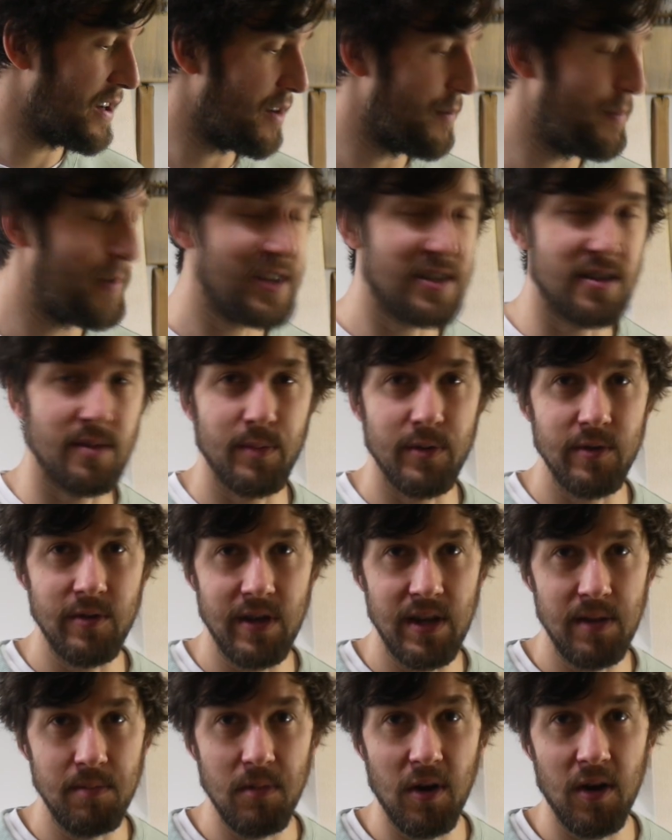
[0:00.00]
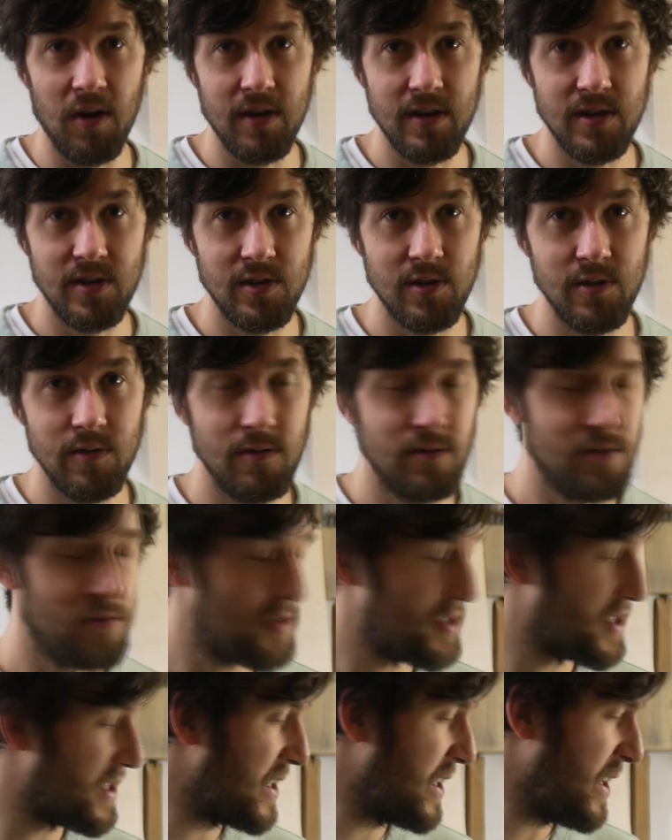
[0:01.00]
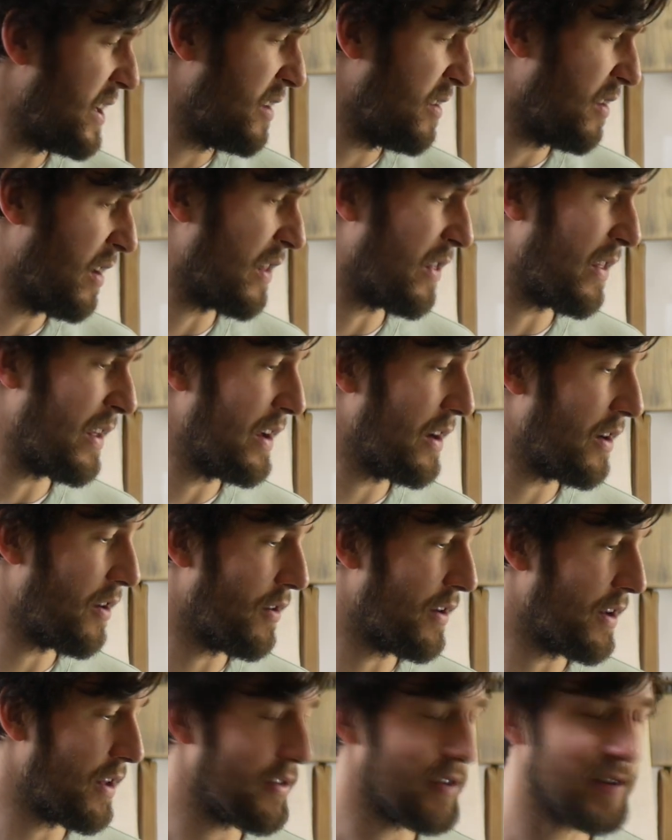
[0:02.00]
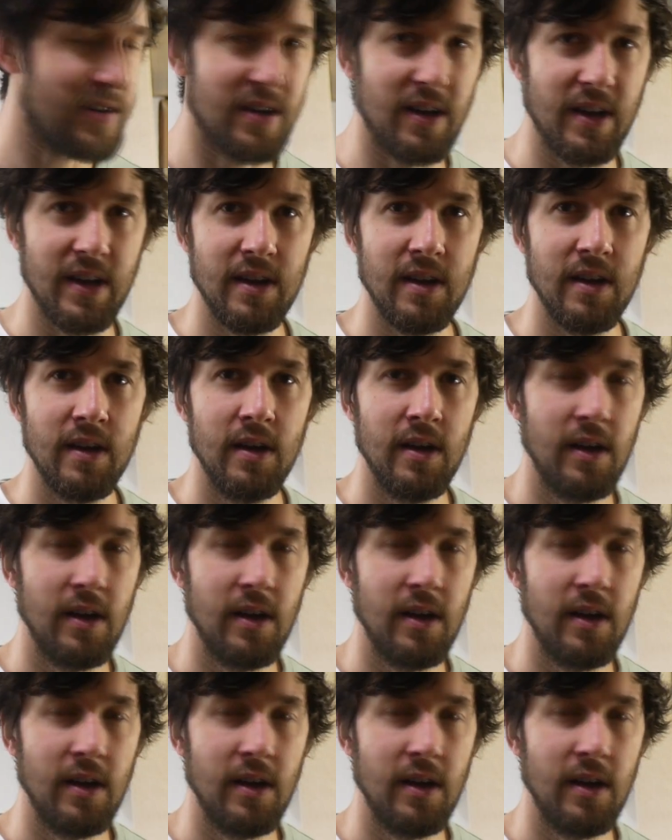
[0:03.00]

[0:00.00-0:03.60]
a Mesa Boogie Mark II C, I think, on the other side.